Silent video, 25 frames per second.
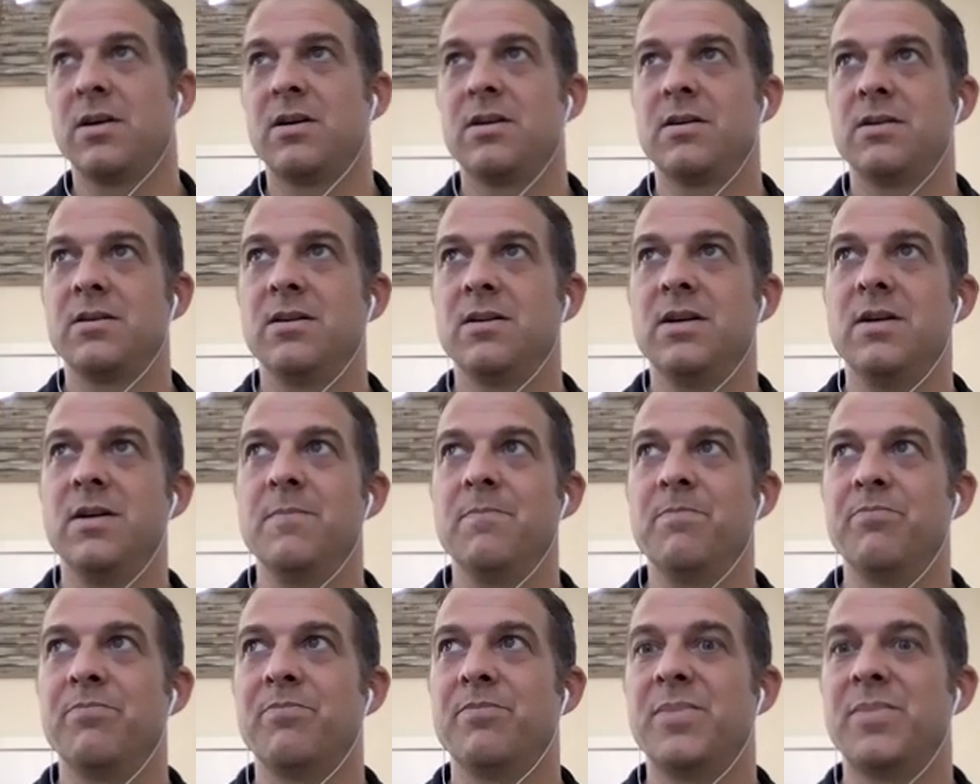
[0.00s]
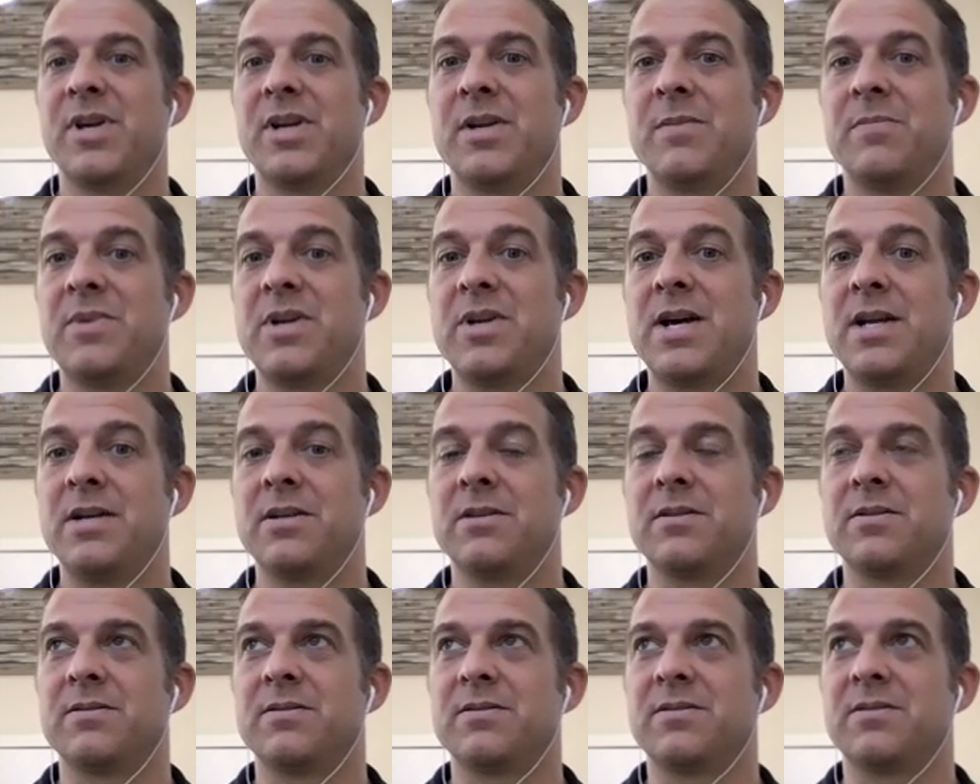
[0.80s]
but I'm
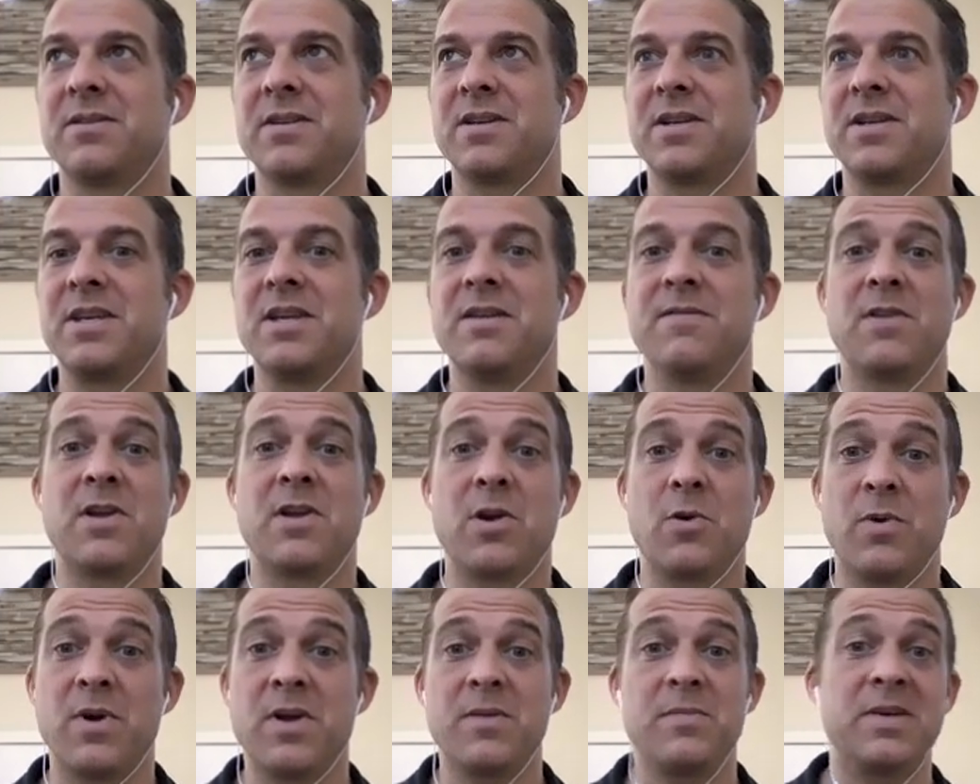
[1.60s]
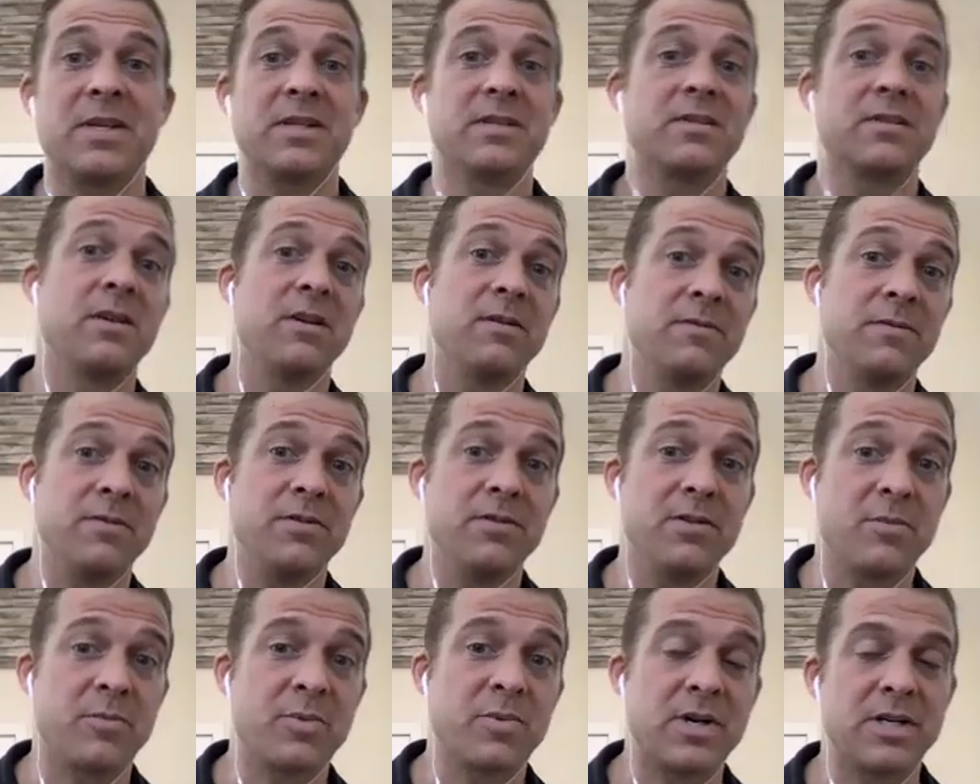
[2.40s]
not giving away myself in
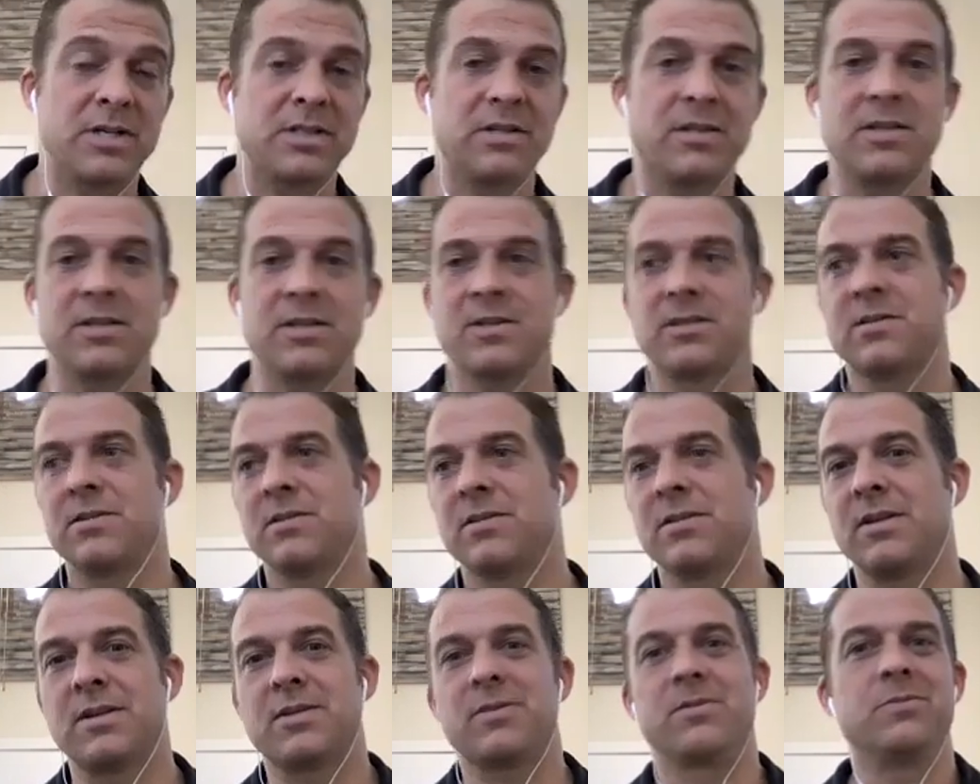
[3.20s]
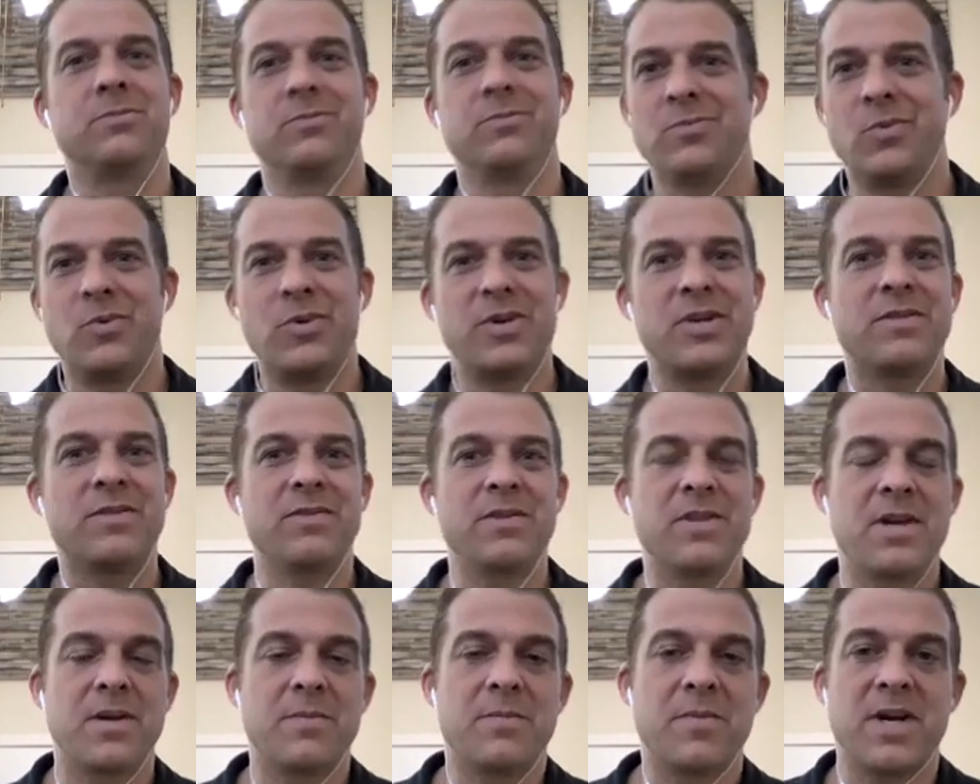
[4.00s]
the process, like whatever
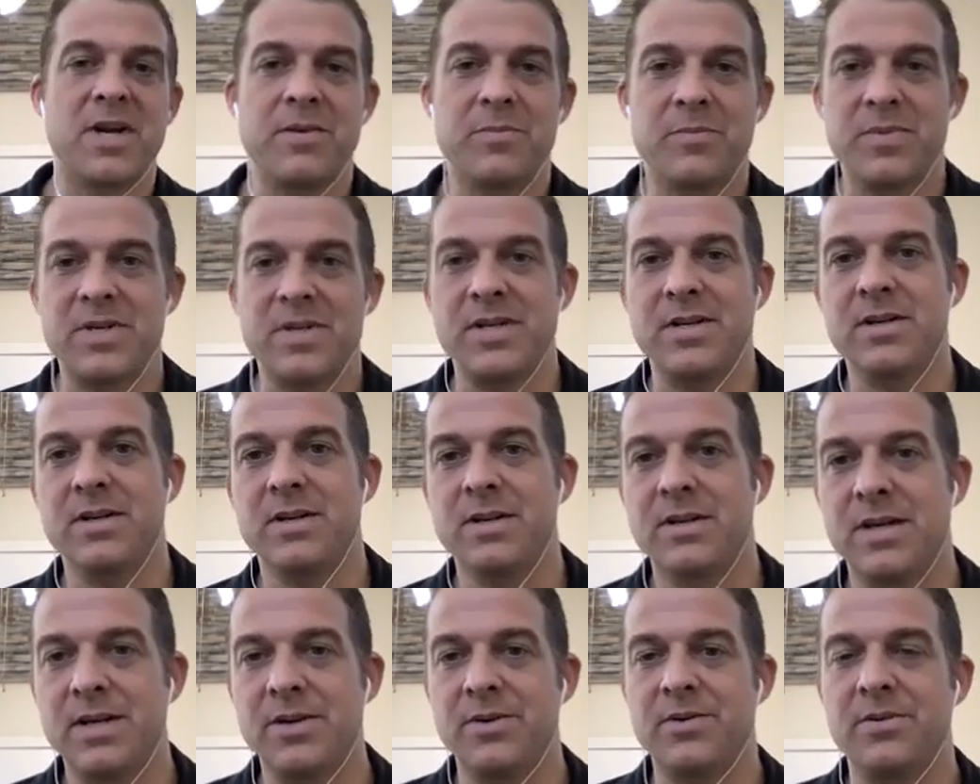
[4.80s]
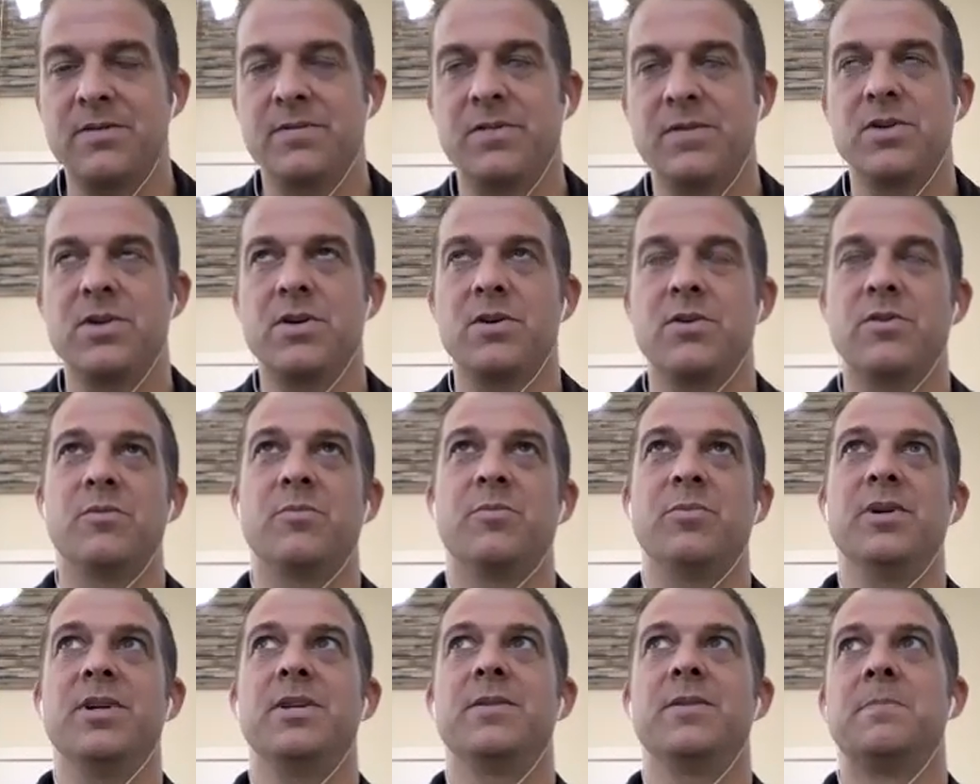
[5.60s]
that might mean. I don't even know,
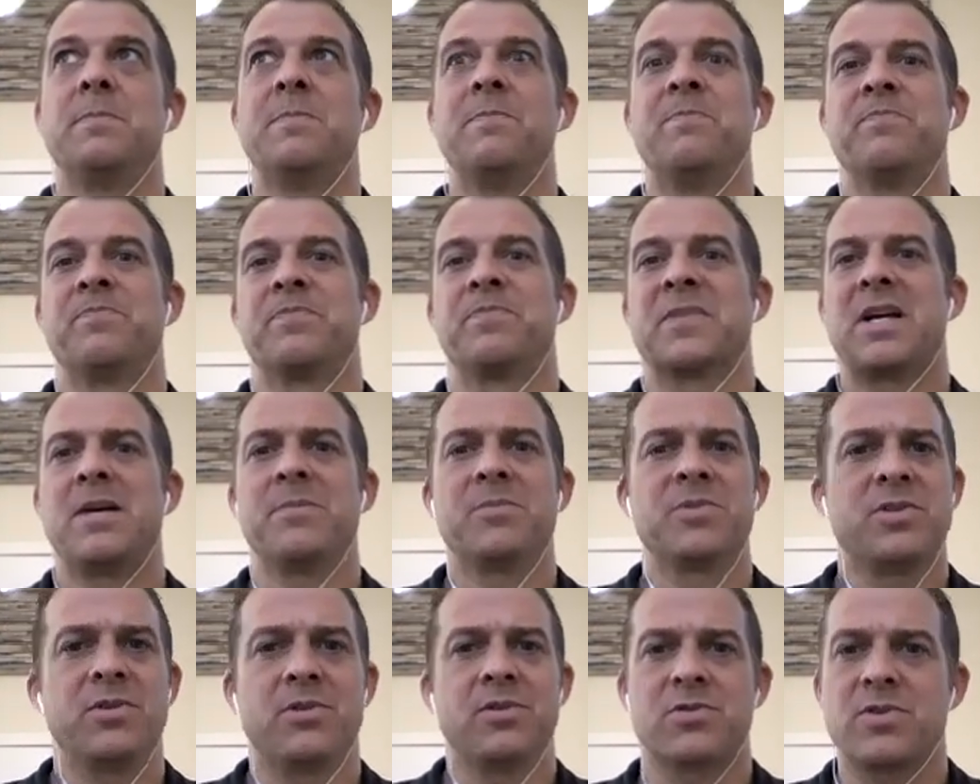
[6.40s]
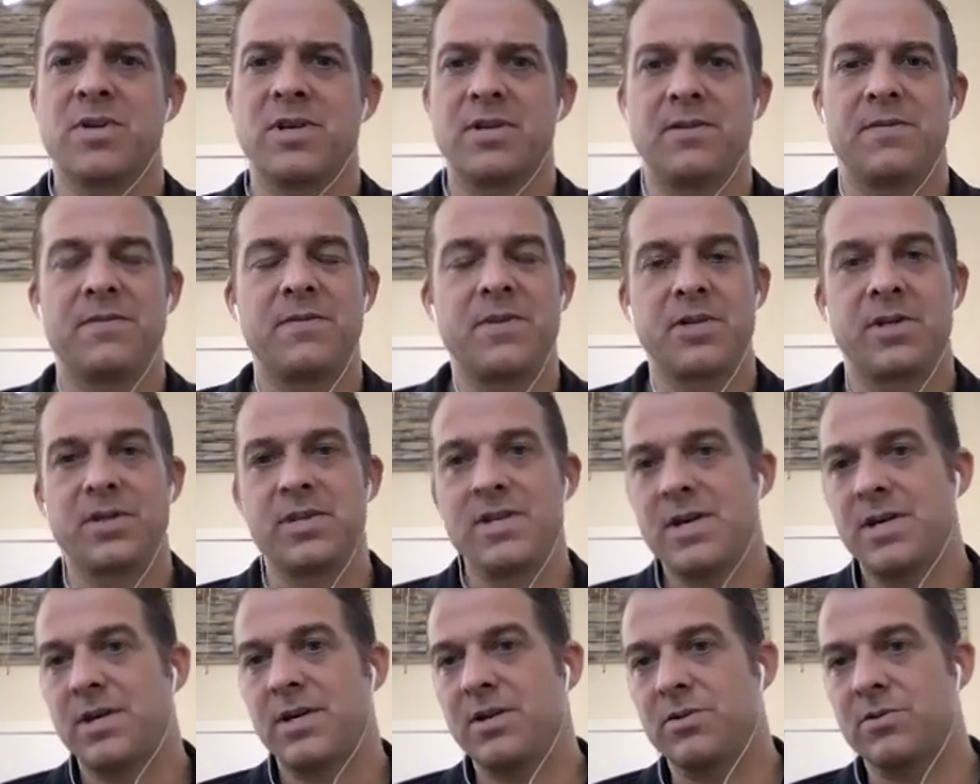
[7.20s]
but I'm still trying to figure
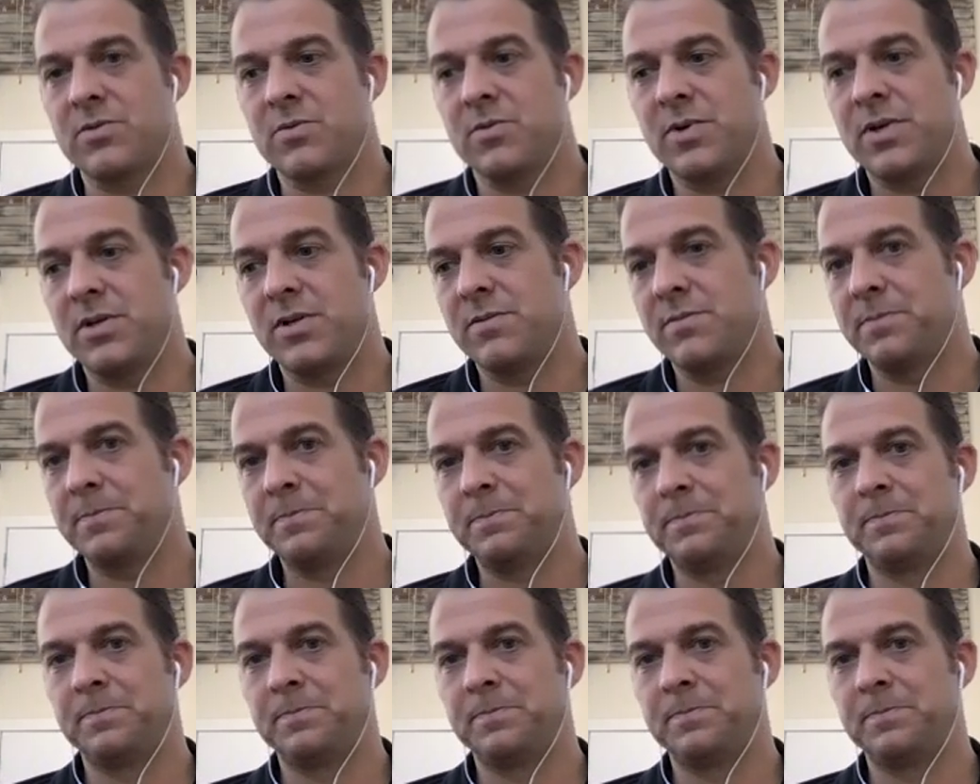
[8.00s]
that out as well,